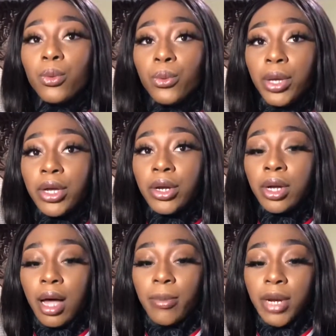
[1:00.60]

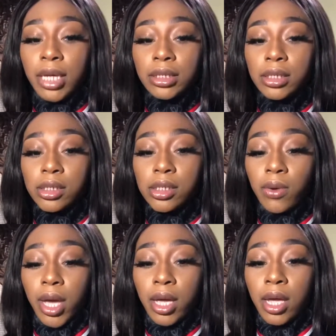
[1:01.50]
weird combinations.
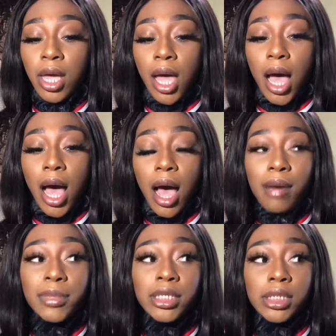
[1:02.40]
Okay, I'm gonna